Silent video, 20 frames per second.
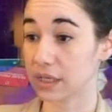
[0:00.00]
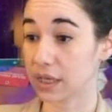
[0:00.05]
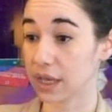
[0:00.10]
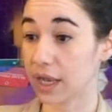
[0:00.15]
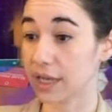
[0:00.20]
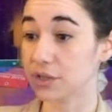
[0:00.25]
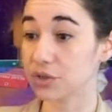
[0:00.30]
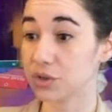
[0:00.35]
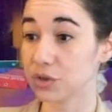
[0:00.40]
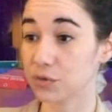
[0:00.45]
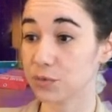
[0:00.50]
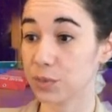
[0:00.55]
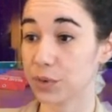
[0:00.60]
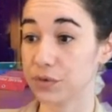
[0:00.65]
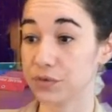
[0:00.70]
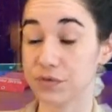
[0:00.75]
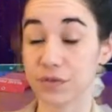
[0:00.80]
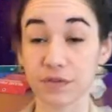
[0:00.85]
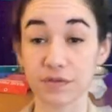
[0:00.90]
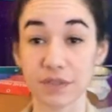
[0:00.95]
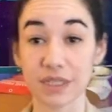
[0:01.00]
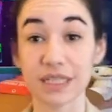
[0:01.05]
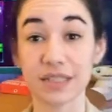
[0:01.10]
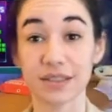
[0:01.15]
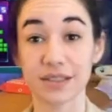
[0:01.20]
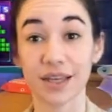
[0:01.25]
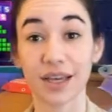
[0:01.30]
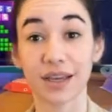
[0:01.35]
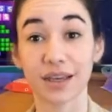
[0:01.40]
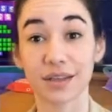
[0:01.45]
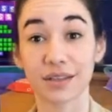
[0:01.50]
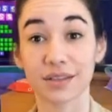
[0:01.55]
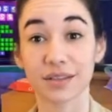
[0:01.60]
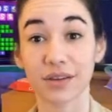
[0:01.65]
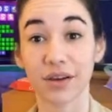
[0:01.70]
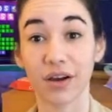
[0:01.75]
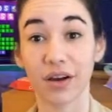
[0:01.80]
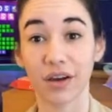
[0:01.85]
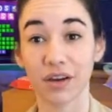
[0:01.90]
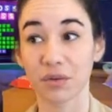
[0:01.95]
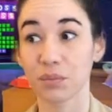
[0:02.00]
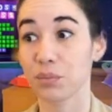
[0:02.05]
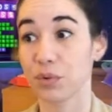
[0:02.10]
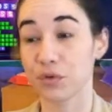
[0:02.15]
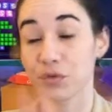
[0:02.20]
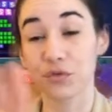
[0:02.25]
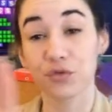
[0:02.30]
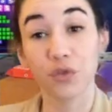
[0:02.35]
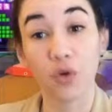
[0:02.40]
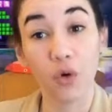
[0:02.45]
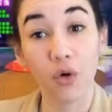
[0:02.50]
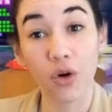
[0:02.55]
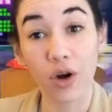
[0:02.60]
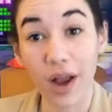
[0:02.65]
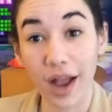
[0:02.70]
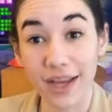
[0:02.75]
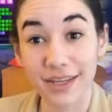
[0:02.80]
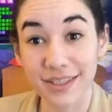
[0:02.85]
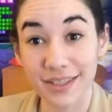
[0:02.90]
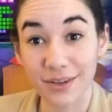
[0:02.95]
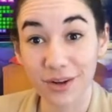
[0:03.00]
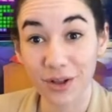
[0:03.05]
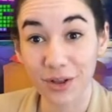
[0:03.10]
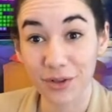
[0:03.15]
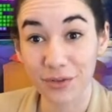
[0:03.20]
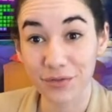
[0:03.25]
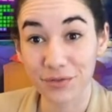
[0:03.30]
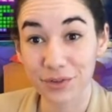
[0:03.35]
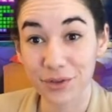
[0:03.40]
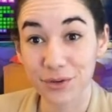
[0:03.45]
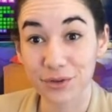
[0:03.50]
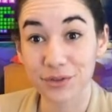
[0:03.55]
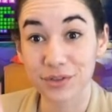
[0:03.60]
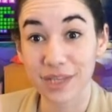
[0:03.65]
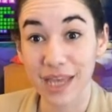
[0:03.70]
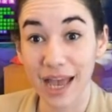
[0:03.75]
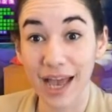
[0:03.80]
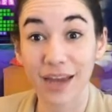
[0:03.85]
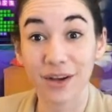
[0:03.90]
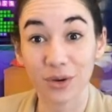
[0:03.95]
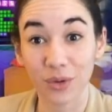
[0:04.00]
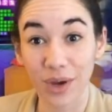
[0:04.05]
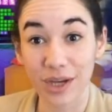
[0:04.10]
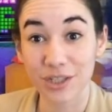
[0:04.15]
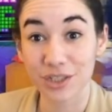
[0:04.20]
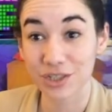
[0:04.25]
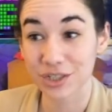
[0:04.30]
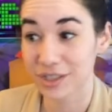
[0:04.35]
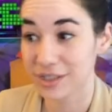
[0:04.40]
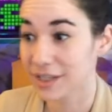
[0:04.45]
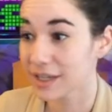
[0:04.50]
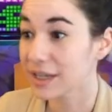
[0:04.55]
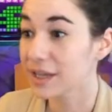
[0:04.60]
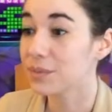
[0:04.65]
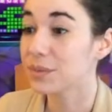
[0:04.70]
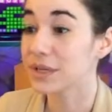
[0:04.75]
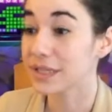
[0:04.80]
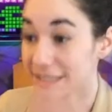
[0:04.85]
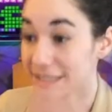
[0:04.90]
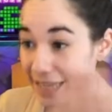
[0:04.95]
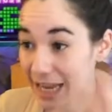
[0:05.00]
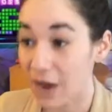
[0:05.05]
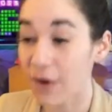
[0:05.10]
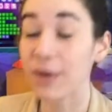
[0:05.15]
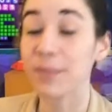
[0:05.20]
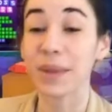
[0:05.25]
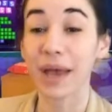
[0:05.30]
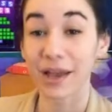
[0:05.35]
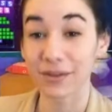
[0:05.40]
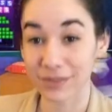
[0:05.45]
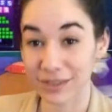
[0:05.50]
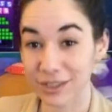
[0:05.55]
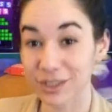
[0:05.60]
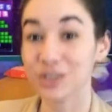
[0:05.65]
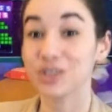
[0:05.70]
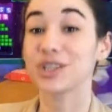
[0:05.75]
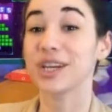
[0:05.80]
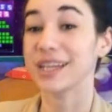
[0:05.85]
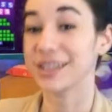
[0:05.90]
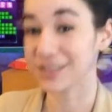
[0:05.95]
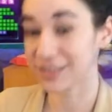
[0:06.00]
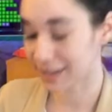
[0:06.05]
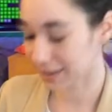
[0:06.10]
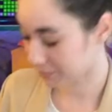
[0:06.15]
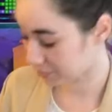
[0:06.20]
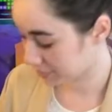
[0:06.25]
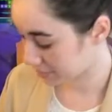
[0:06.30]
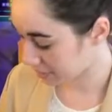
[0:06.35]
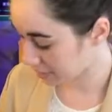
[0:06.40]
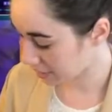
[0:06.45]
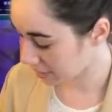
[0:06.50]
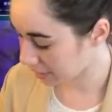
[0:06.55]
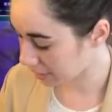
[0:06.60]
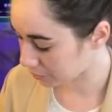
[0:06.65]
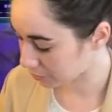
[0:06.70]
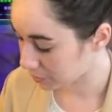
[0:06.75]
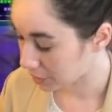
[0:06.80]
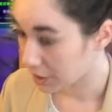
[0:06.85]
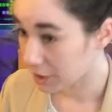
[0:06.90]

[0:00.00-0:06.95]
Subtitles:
I should have put 15 seconds on before I did all of those add question, because now I'm having to change it every time.